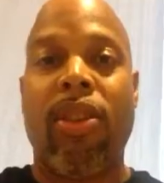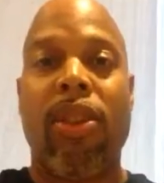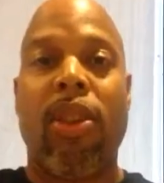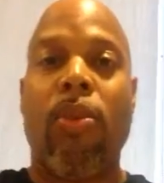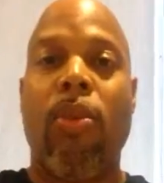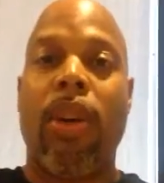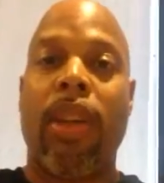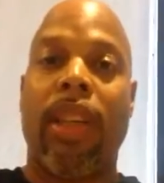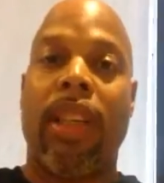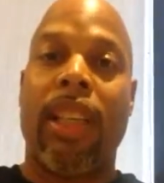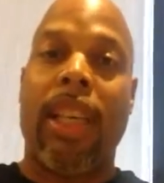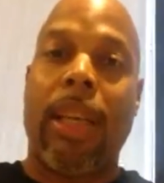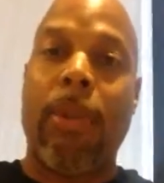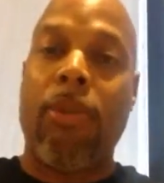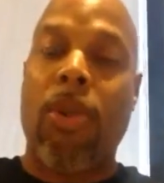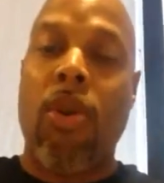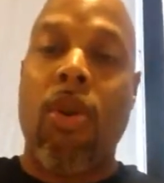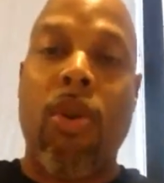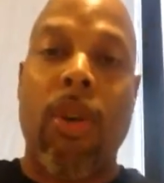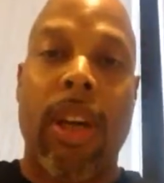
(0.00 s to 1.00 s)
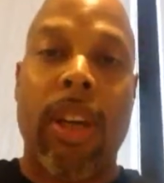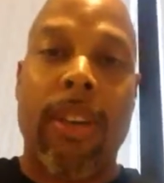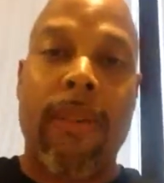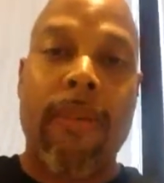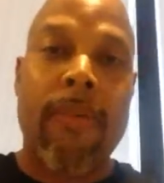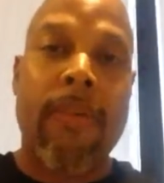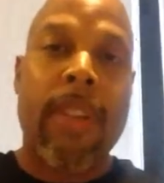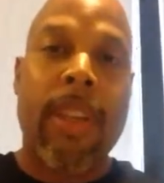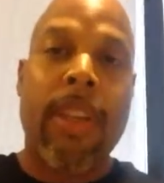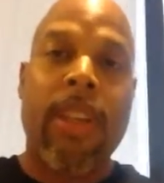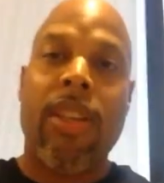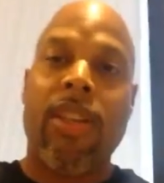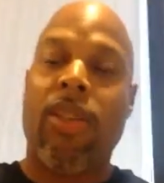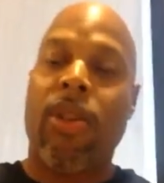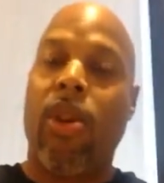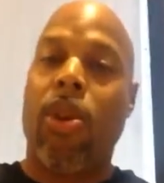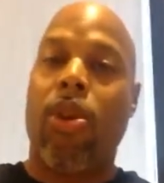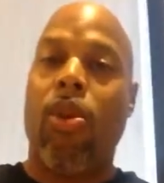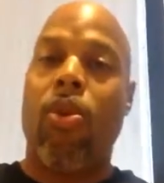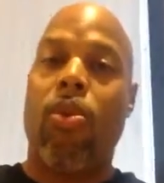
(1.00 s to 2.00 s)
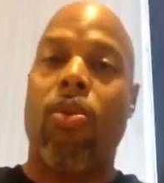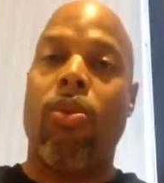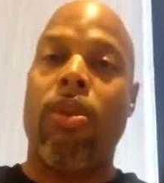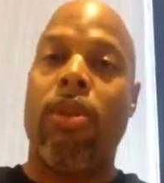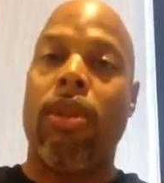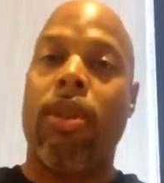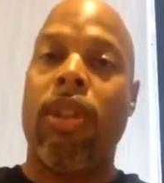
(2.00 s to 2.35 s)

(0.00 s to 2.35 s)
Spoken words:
You know, you want to keep going. So,